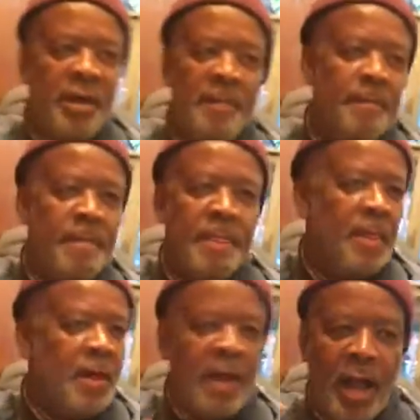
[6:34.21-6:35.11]
day,
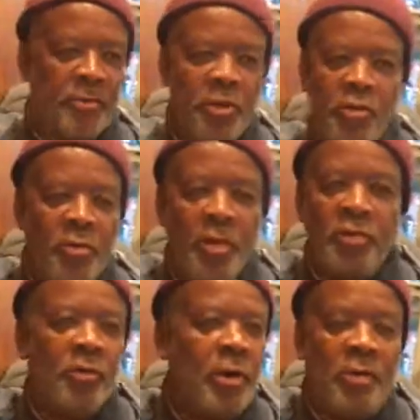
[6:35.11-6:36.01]
and we know what
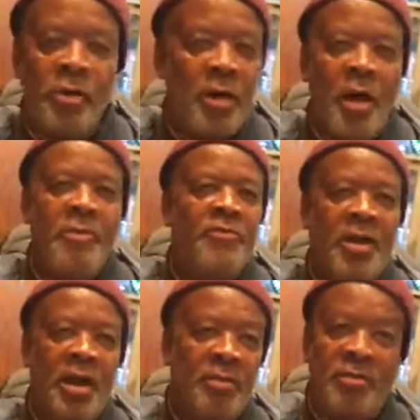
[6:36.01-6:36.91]
and we're
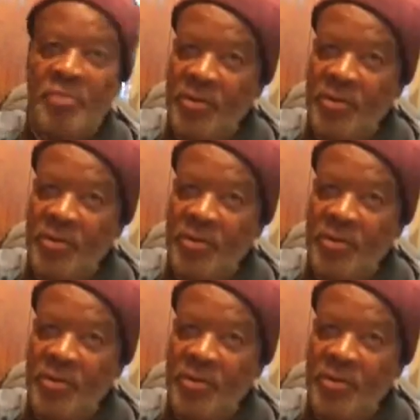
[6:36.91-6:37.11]
confident.